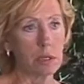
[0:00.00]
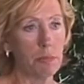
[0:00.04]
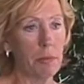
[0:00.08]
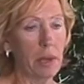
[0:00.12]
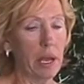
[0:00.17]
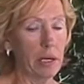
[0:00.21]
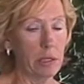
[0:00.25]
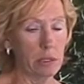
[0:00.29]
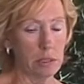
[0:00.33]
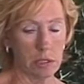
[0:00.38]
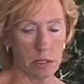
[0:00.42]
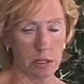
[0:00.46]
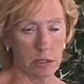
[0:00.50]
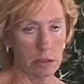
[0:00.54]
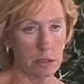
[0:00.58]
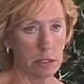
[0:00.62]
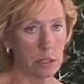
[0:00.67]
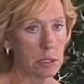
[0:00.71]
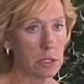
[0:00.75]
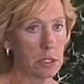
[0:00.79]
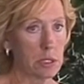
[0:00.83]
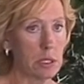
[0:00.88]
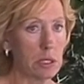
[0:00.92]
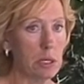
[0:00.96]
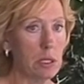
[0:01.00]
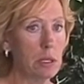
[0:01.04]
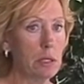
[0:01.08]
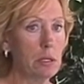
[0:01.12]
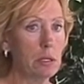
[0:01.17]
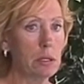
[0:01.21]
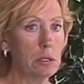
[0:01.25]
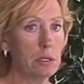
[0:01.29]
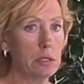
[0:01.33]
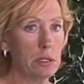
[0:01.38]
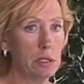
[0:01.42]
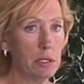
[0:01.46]
amazing to see
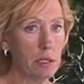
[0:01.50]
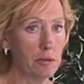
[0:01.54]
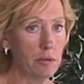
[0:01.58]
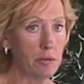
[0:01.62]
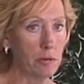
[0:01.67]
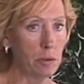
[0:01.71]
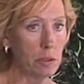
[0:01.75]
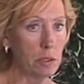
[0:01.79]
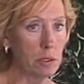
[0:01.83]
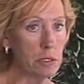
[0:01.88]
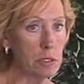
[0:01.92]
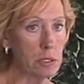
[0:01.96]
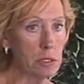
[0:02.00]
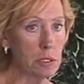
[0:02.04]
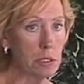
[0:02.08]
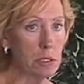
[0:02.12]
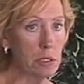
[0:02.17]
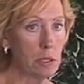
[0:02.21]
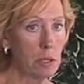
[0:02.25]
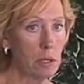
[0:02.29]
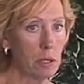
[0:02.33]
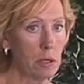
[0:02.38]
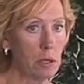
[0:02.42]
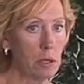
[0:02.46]
the difference,